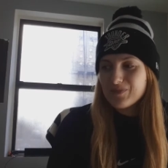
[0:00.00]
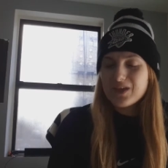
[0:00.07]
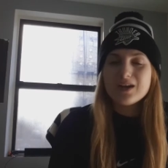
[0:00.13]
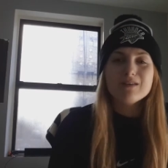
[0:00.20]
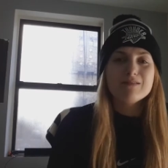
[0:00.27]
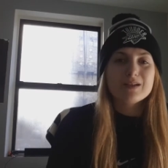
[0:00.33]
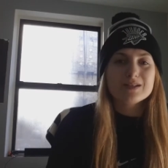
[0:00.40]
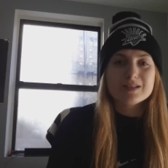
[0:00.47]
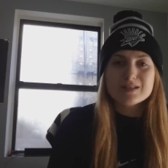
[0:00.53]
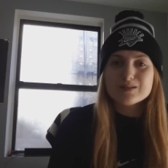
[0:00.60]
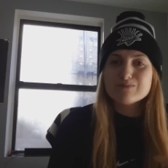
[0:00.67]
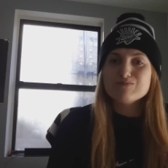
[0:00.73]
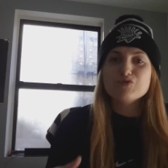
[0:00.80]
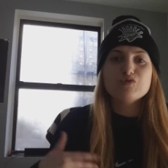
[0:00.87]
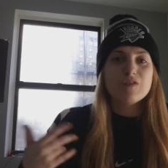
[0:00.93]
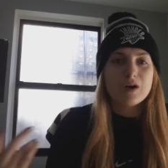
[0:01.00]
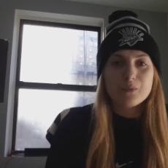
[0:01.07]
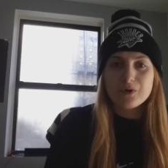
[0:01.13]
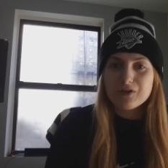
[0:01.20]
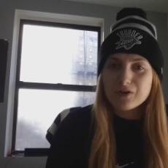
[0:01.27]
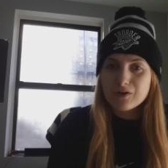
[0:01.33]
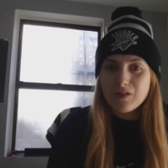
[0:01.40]
and let's move on
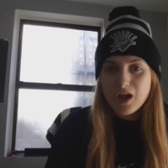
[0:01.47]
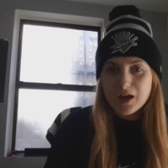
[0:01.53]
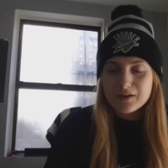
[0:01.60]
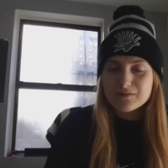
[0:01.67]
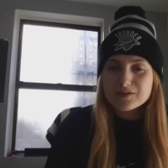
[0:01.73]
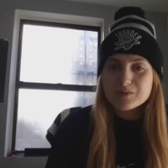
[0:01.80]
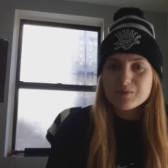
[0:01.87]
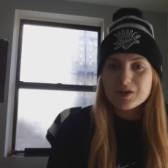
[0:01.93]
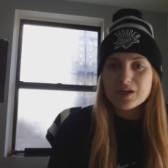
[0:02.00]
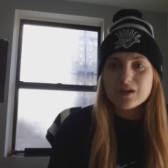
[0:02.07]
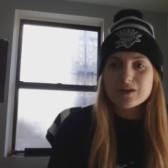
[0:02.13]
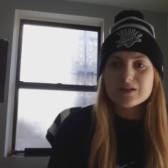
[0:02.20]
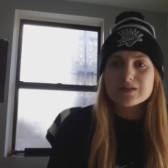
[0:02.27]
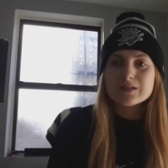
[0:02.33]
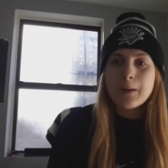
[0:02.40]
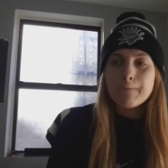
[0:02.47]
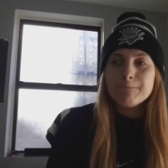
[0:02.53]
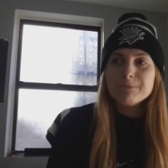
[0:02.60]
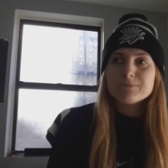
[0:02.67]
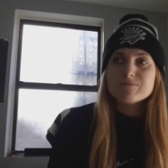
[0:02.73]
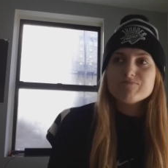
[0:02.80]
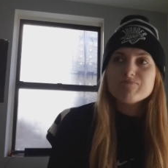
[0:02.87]
with our lives,
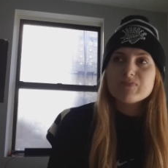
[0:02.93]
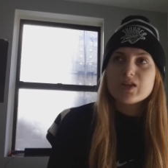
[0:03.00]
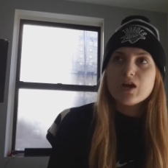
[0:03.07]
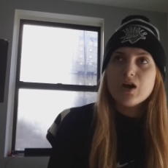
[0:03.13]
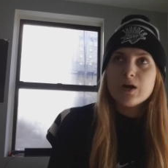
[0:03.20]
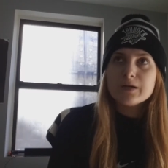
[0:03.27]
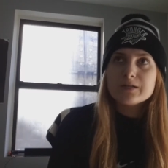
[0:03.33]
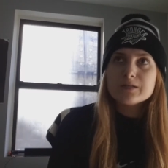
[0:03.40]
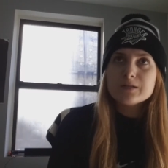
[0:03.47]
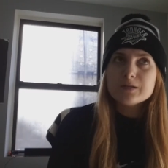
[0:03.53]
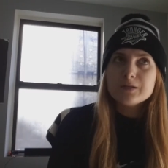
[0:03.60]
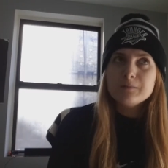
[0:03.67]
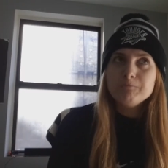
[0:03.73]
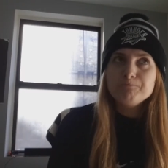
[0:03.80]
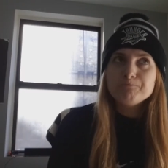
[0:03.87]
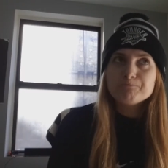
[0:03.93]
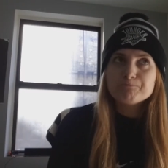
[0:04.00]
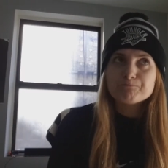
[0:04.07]
because honestly,